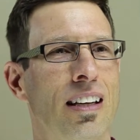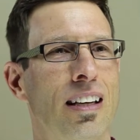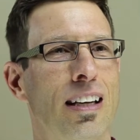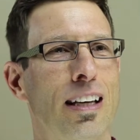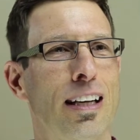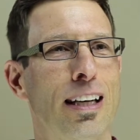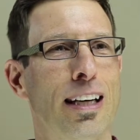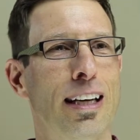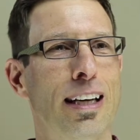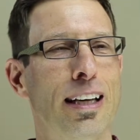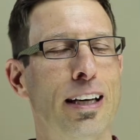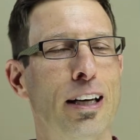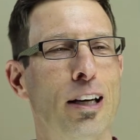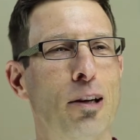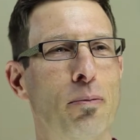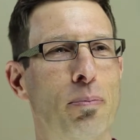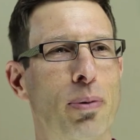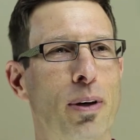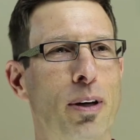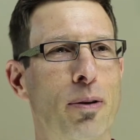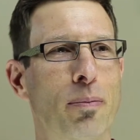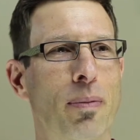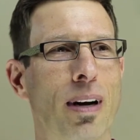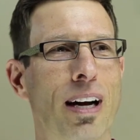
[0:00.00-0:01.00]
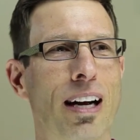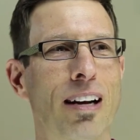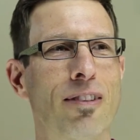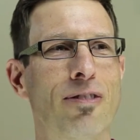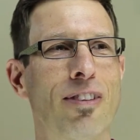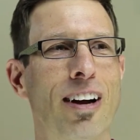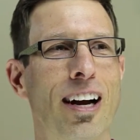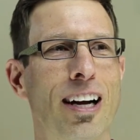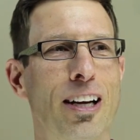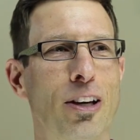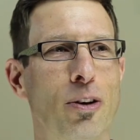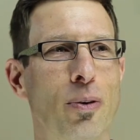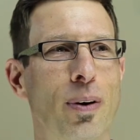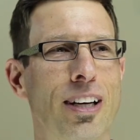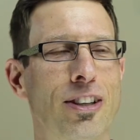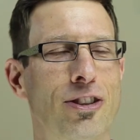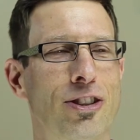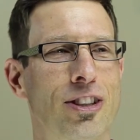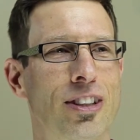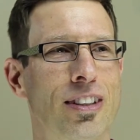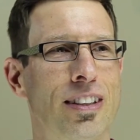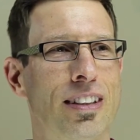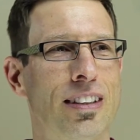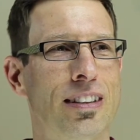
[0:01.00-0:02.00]
And upon my
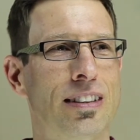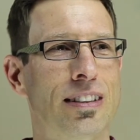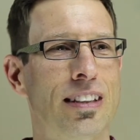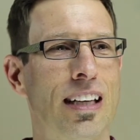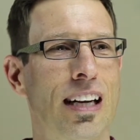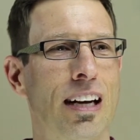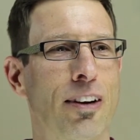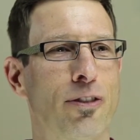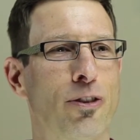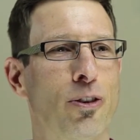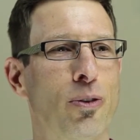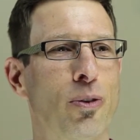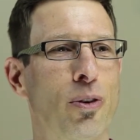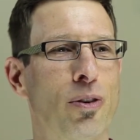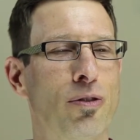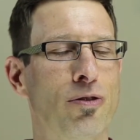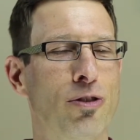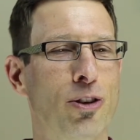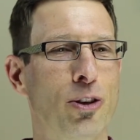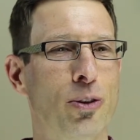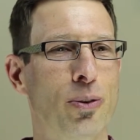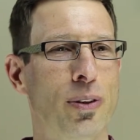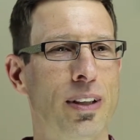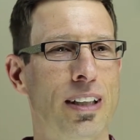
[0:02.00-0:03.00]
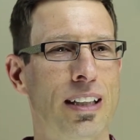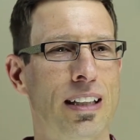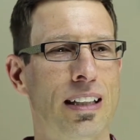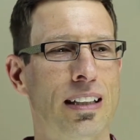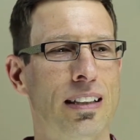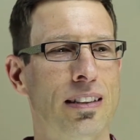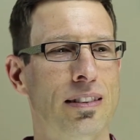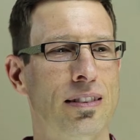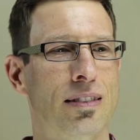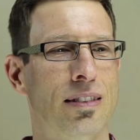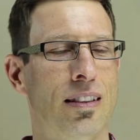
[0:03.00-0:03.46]
evaluation and after reviewing